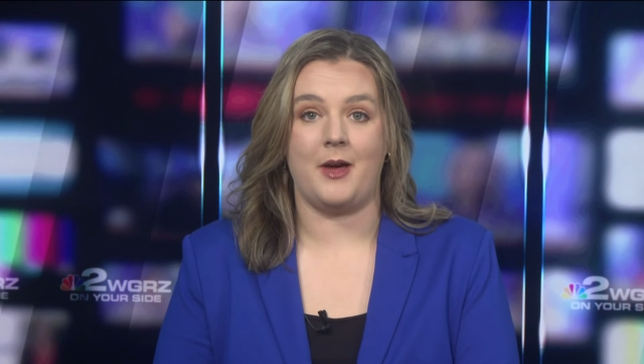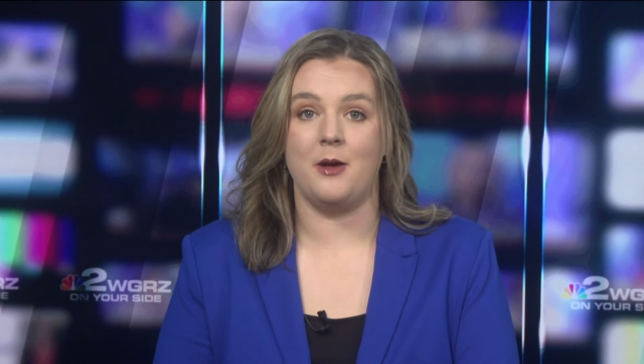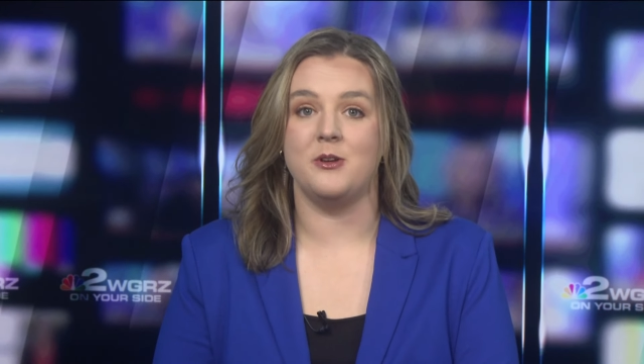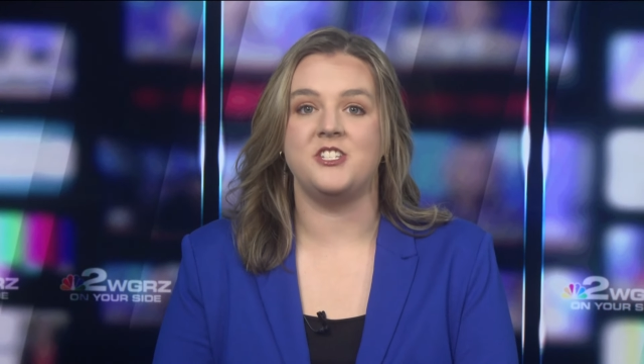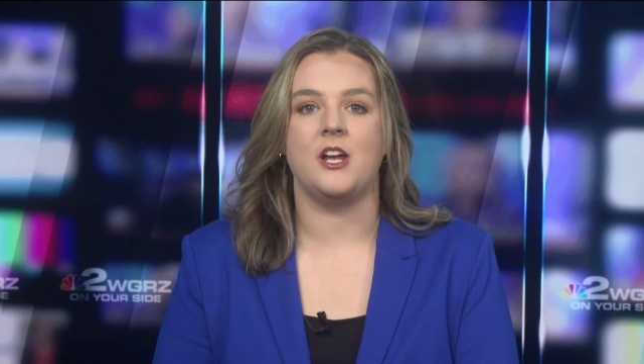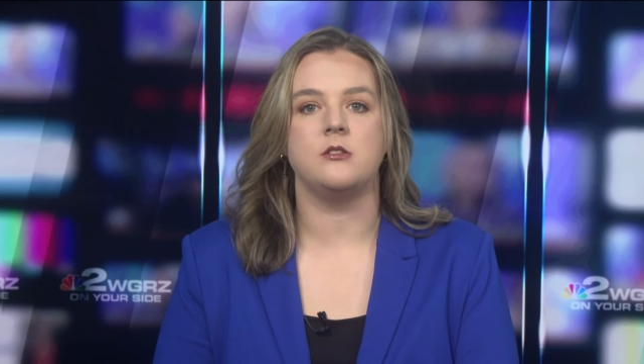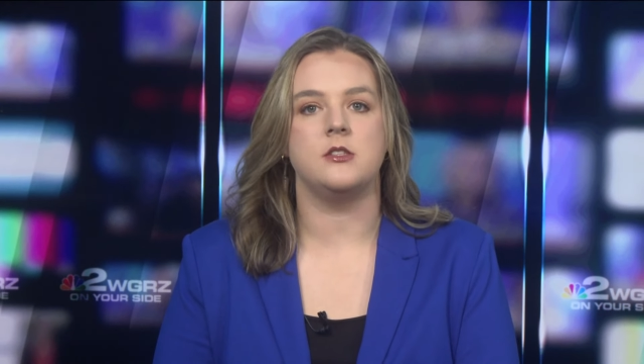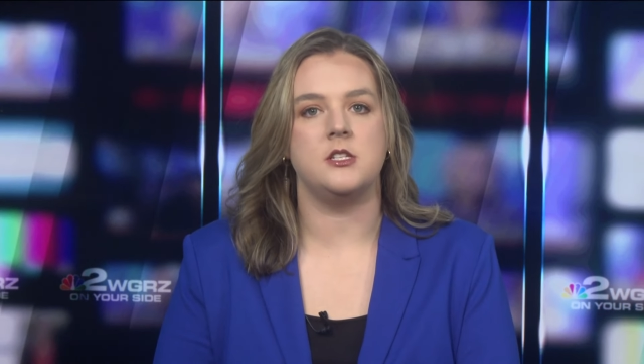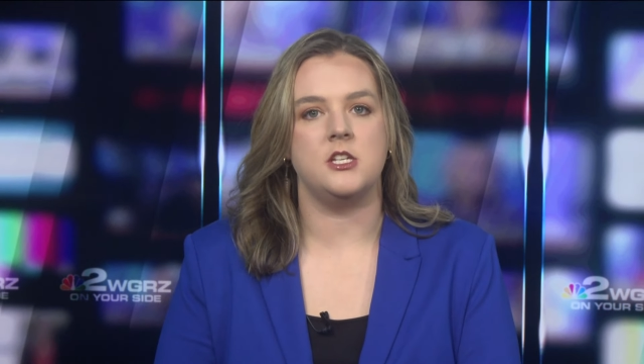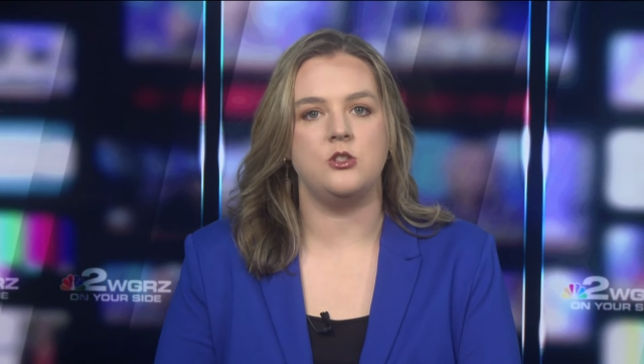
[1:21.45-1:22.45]
I reached out to
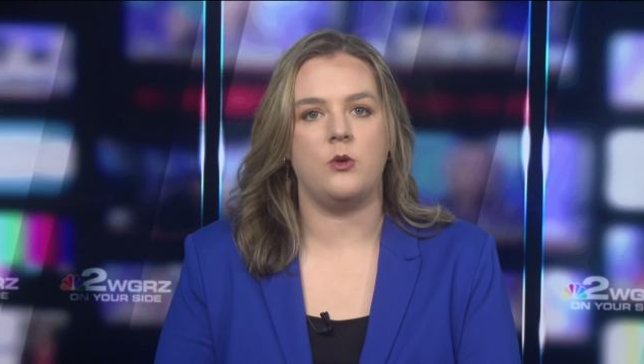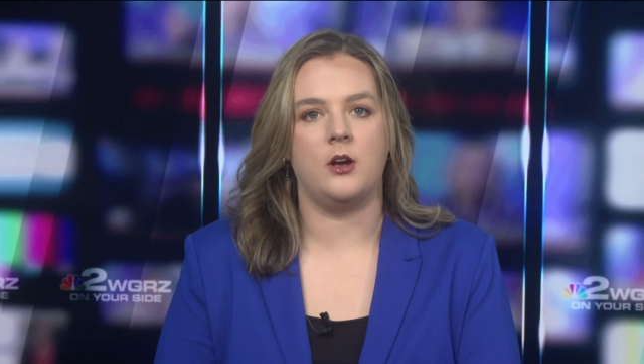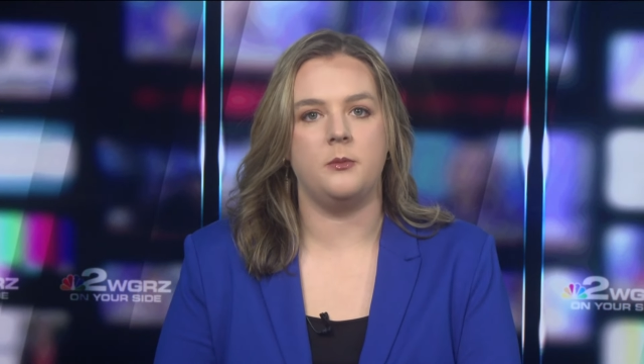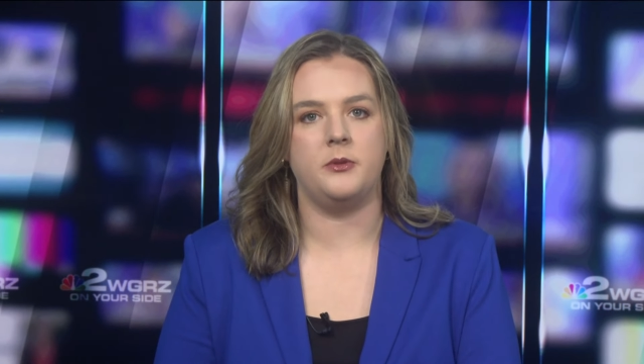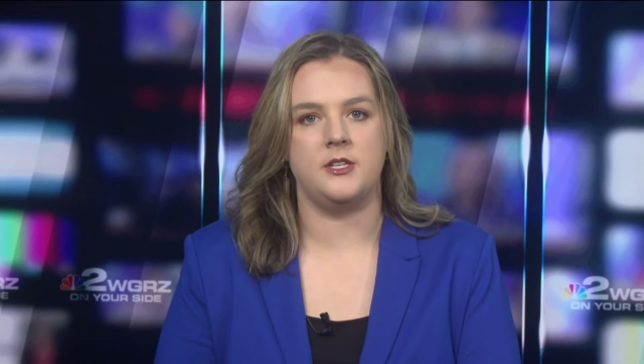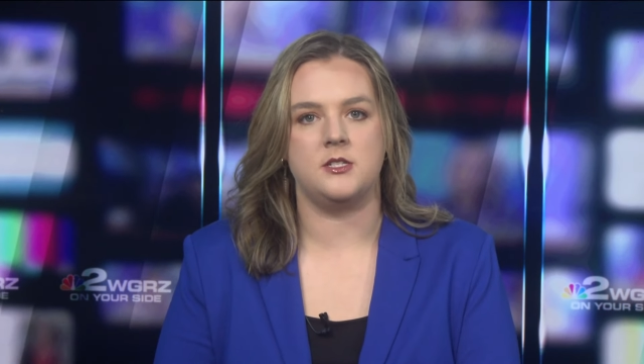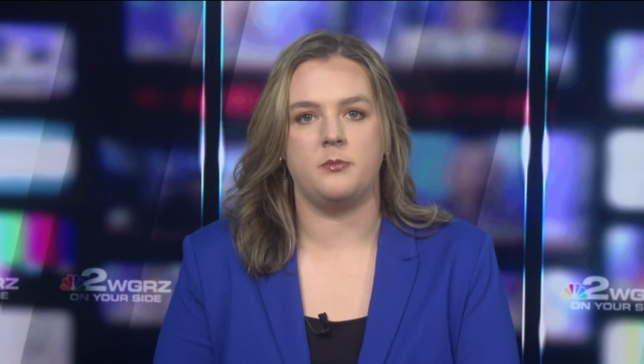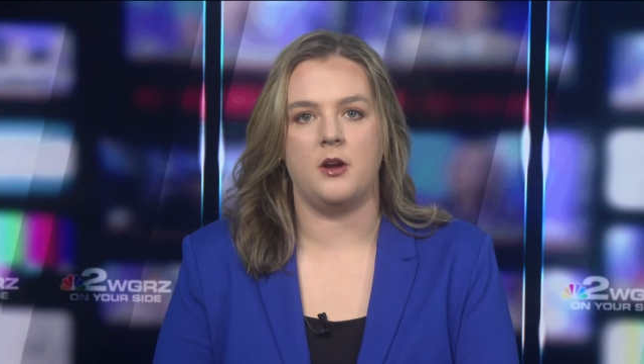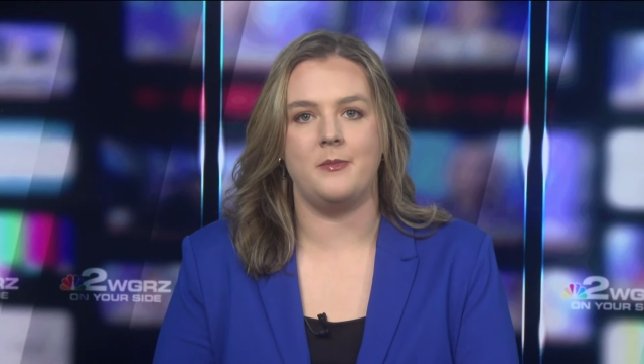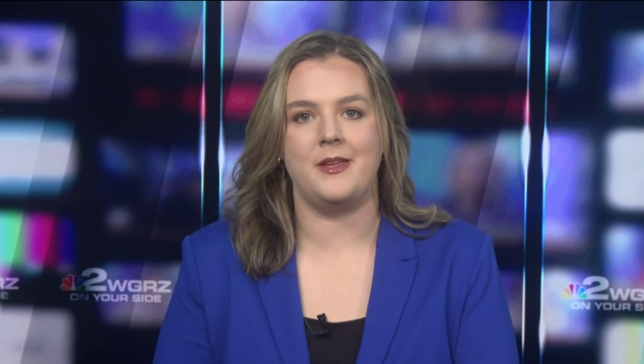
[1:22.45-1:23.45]
the Cheektowaga Police
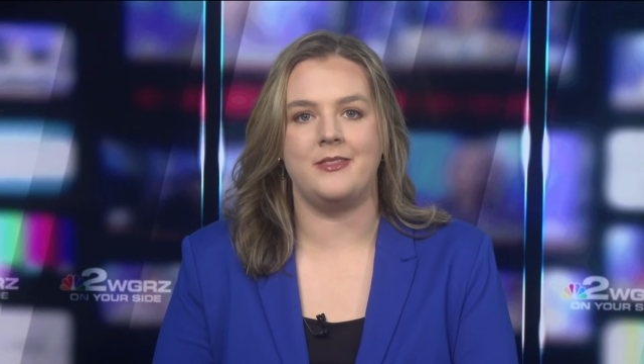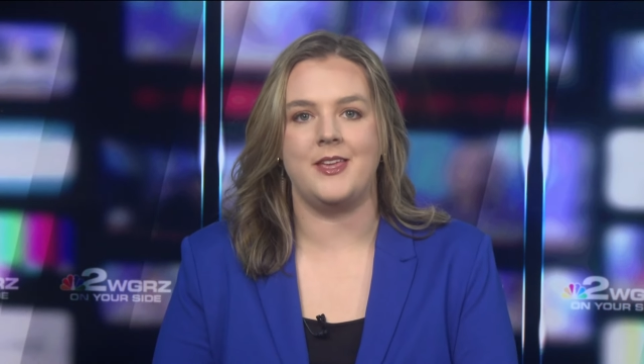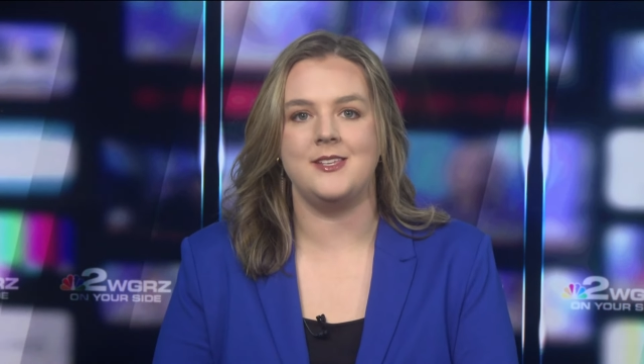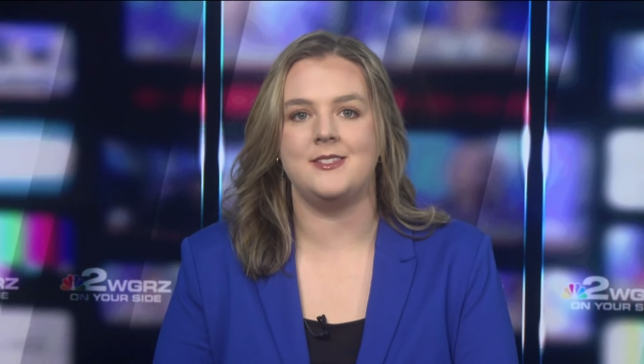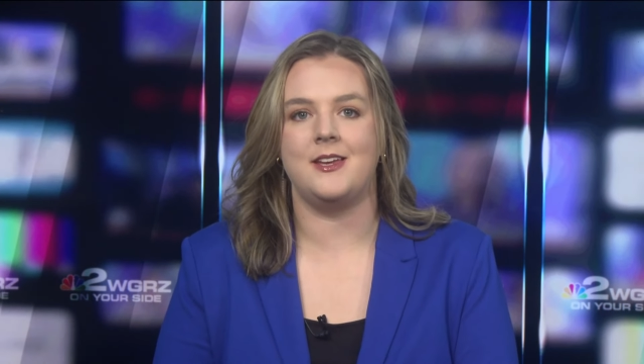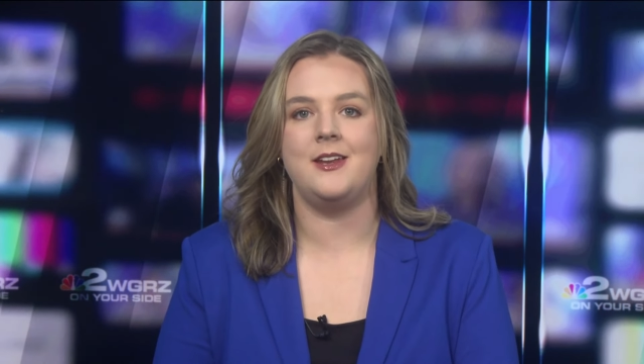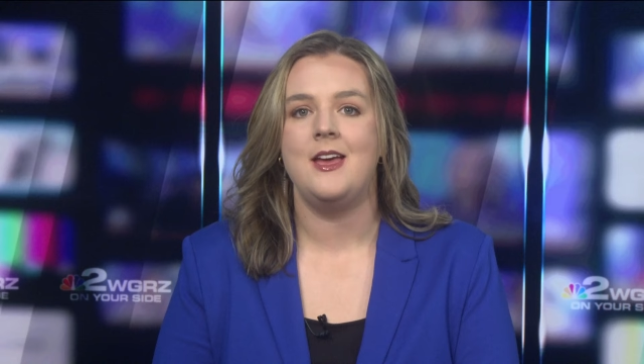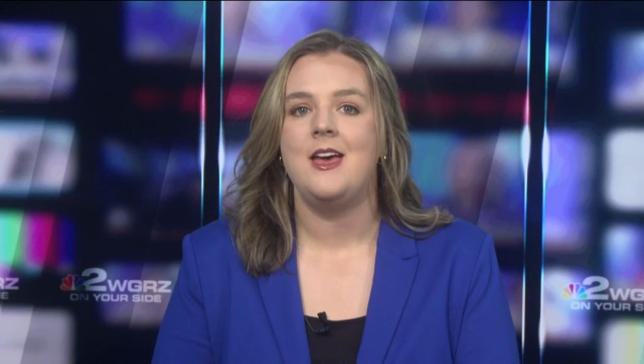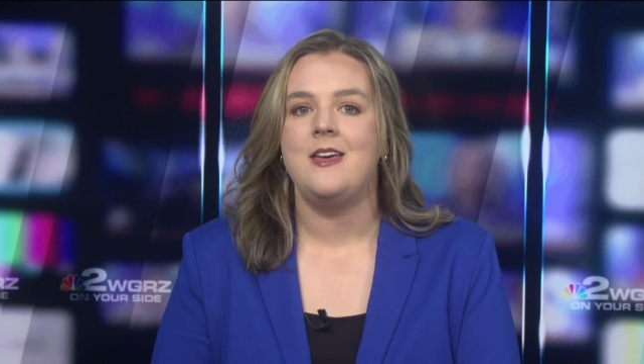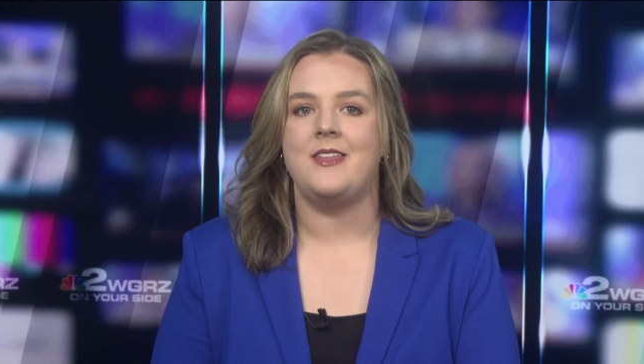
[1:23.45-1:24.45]
Department and they said
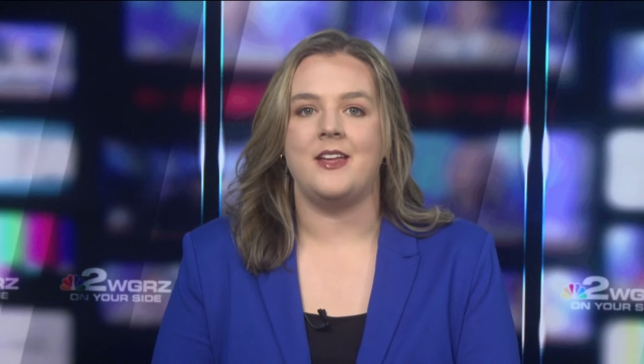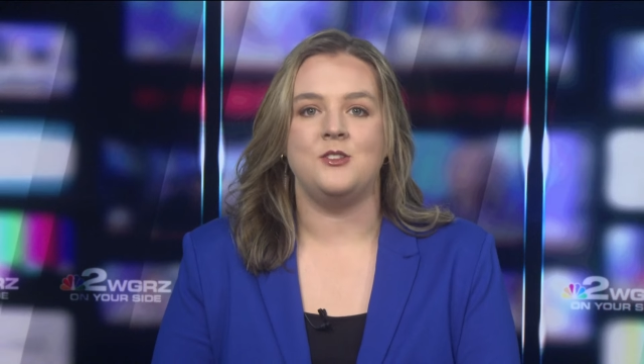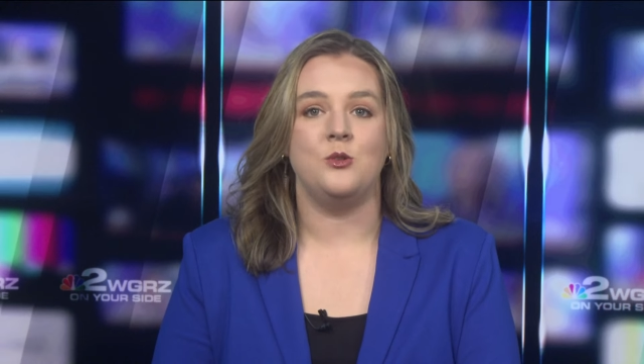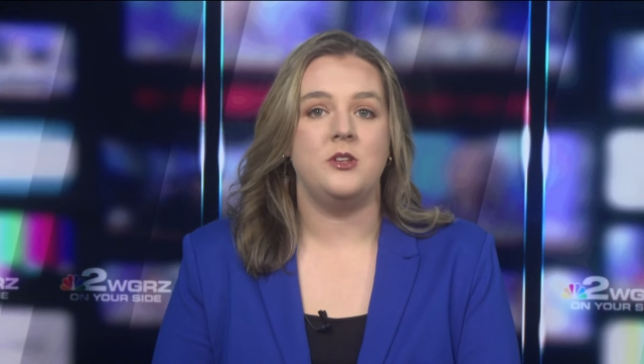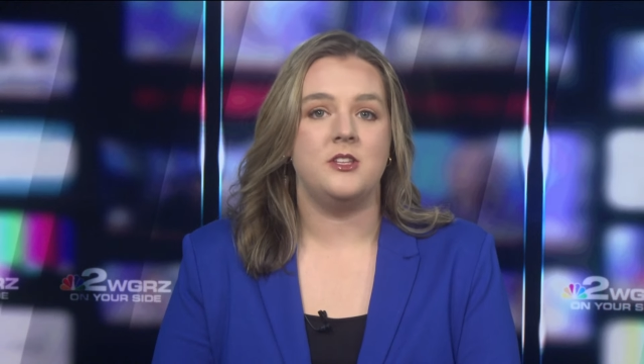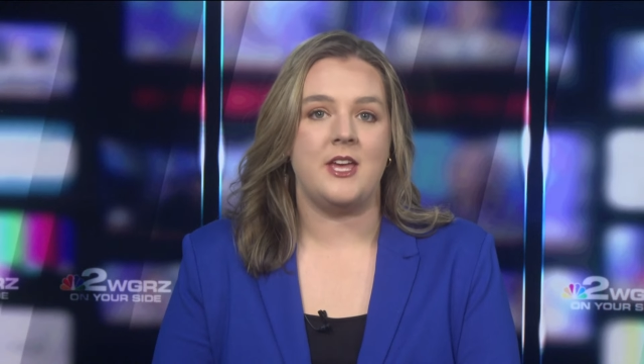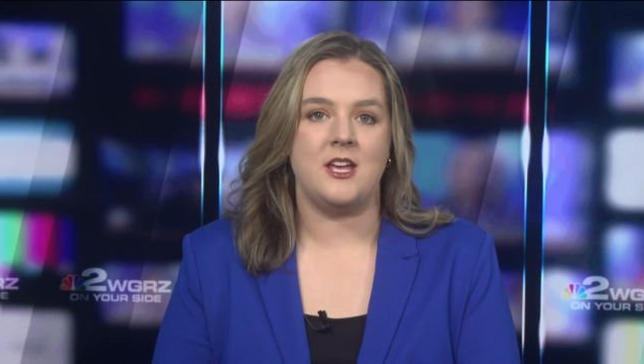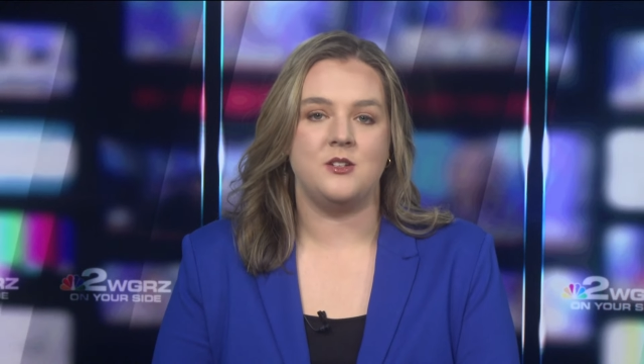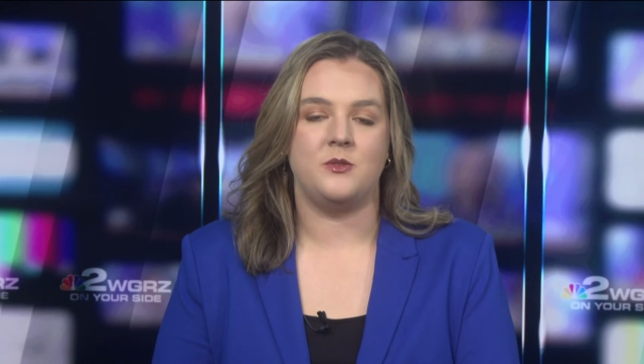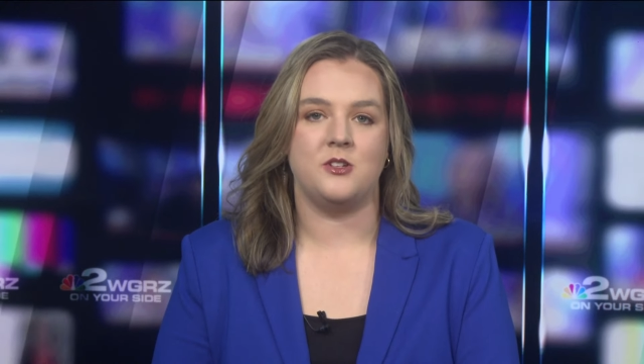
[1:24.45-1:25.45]
that due to the
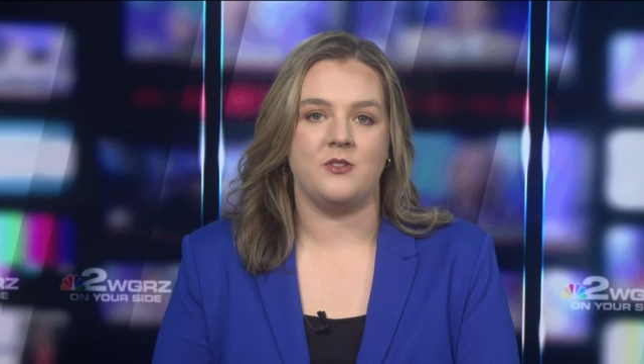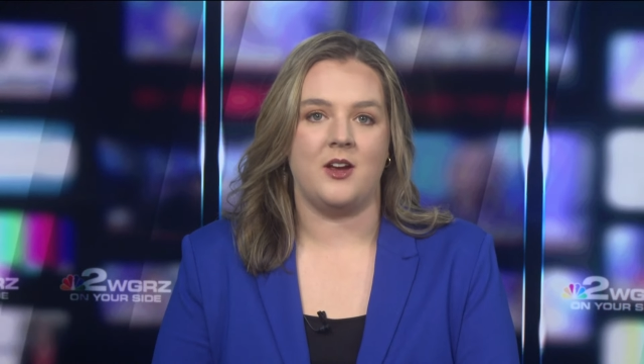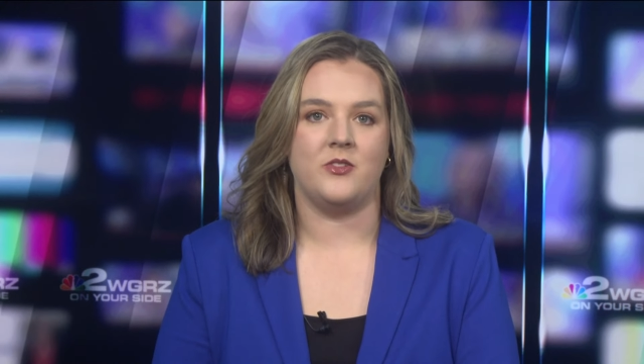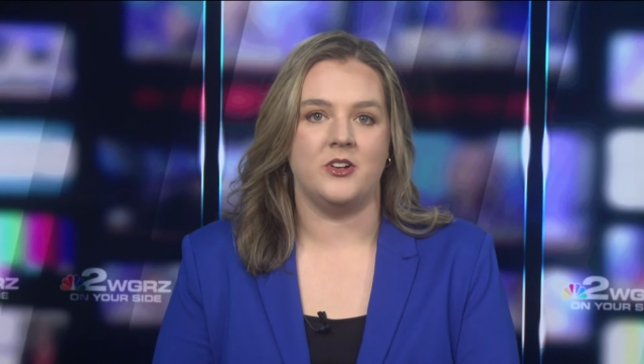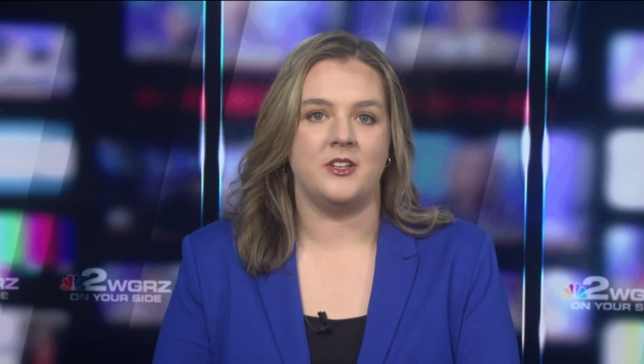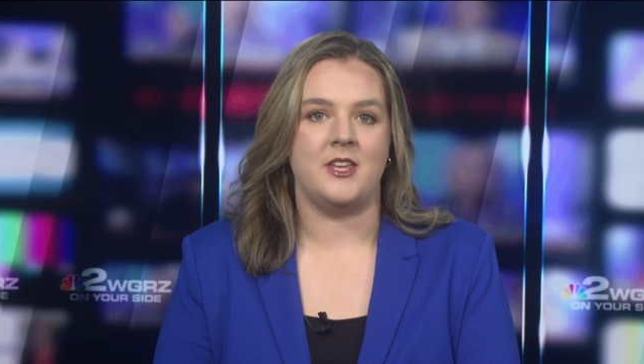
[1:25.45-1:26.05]
age of the driver,